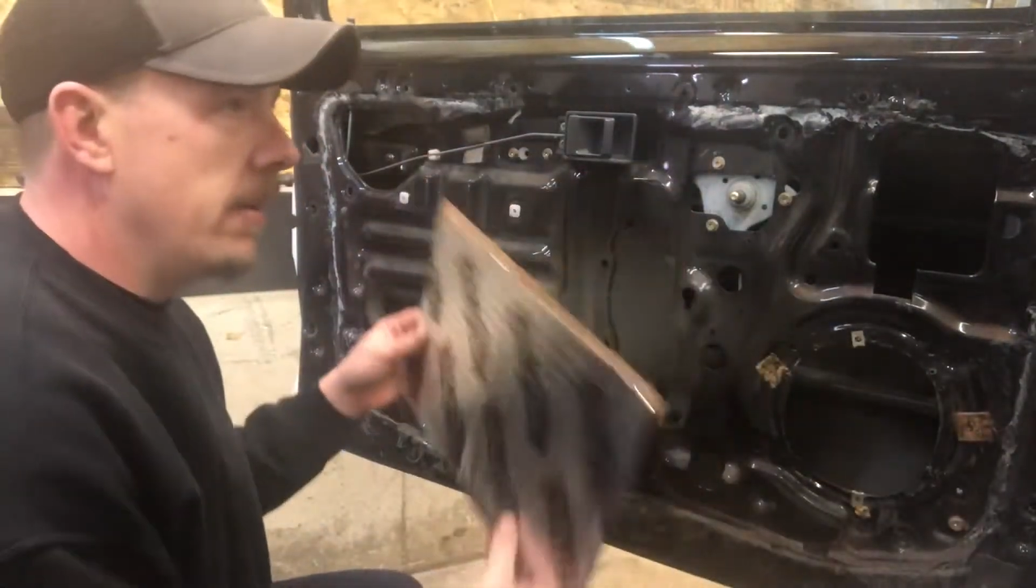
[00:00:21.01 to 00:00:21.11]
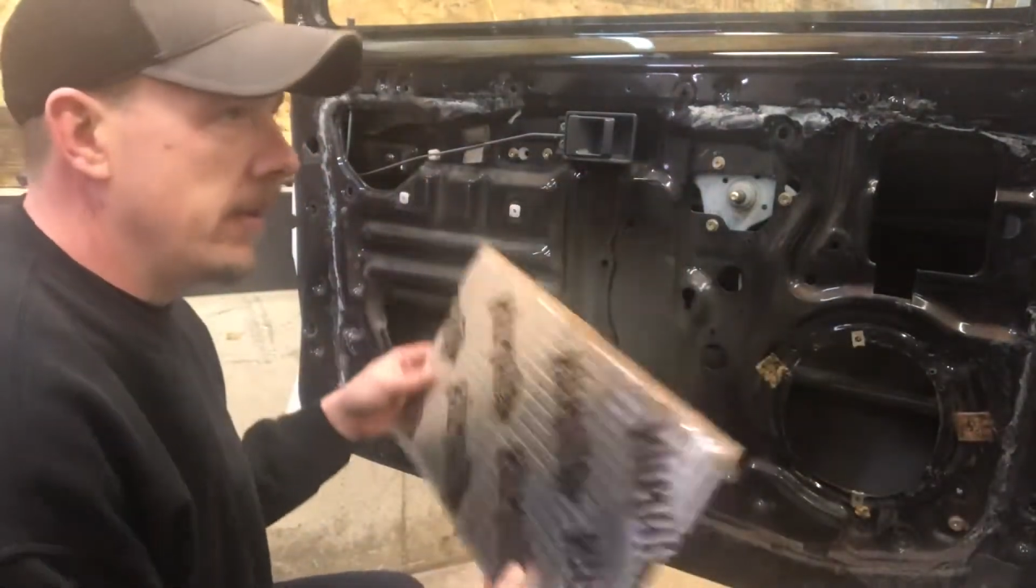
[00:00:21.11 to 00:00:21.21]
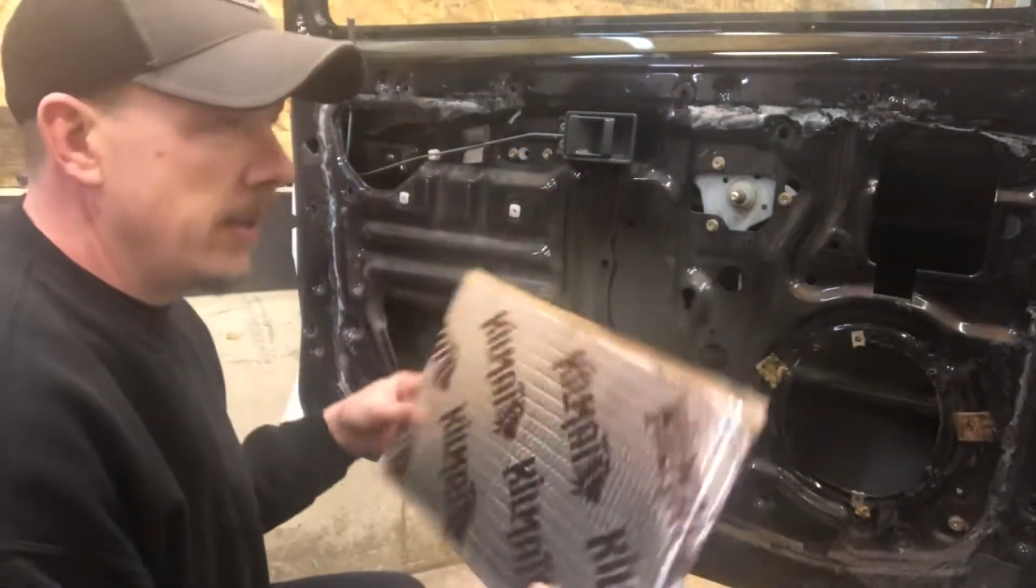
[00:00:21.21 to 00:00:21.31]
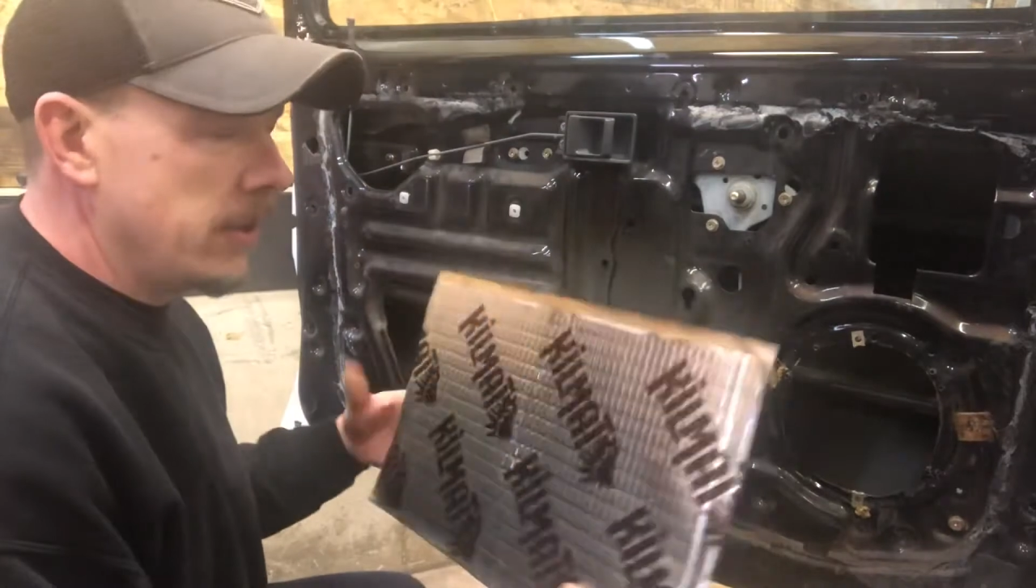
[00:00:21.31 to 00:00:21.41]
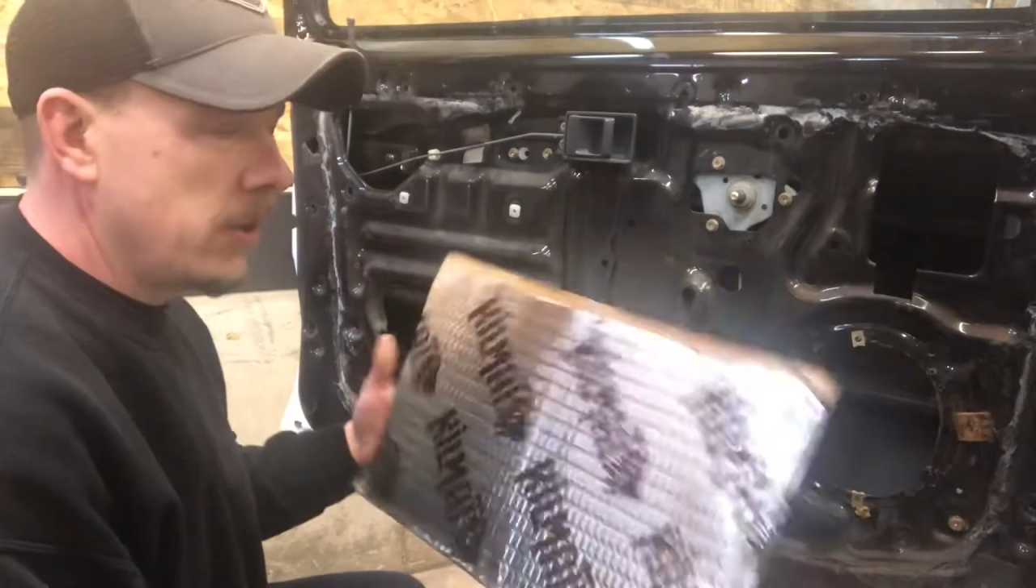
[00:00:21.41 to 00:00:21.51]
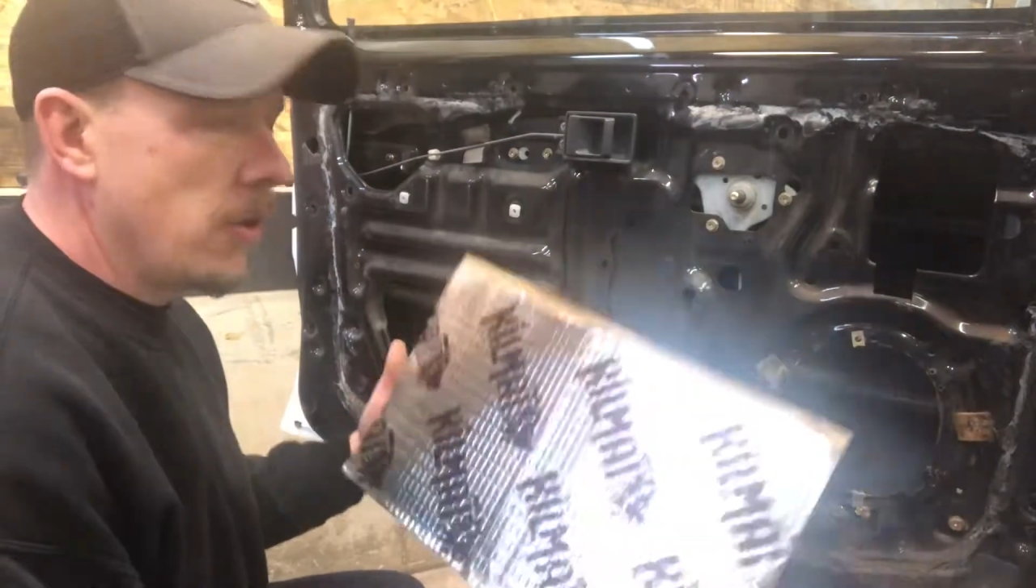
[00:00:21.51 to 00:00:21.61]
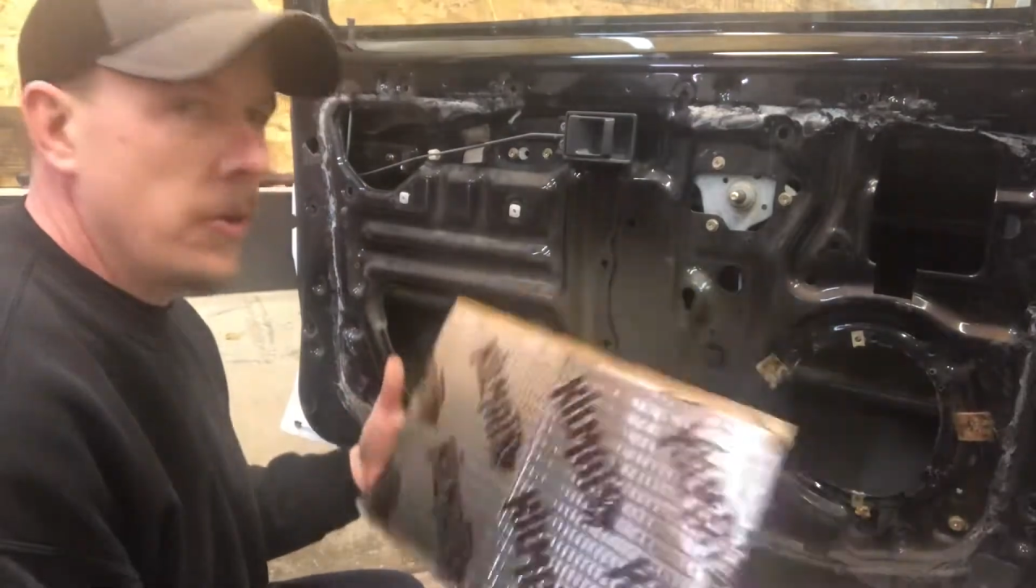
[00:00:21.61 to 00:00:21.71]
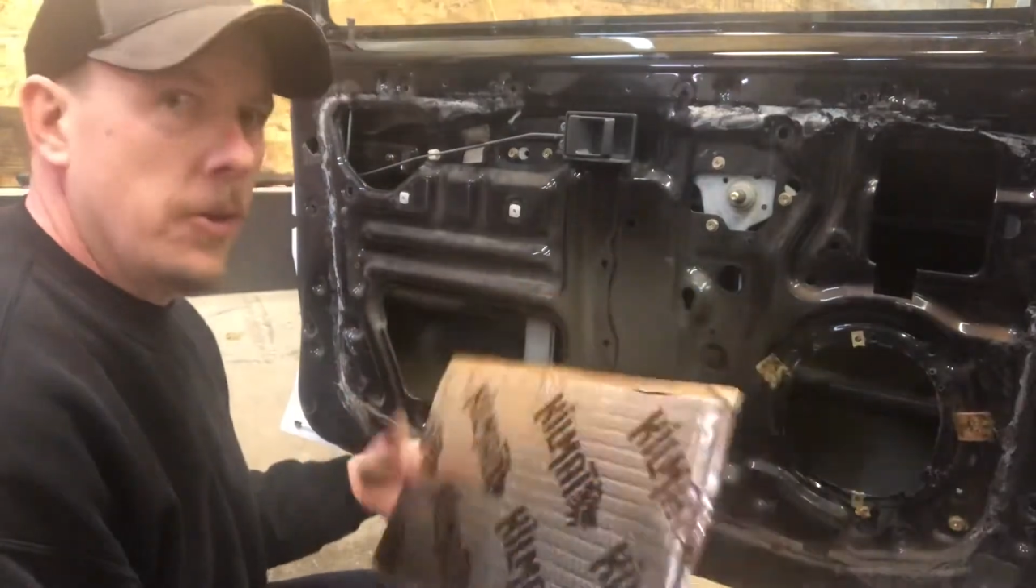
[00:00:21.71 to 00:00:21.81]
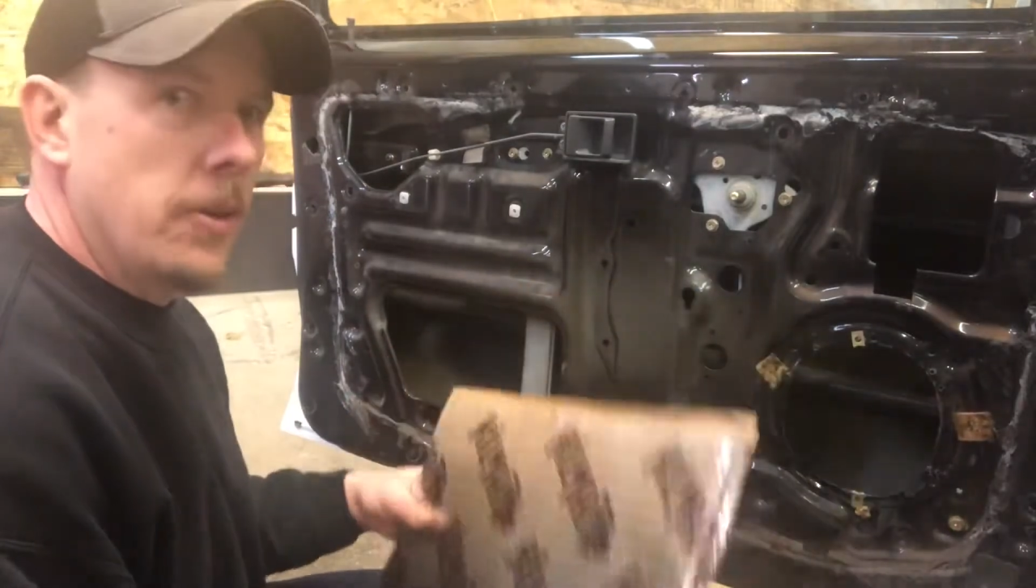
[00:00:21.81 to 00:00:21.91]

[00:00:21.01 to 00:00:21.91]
and I just go and do it.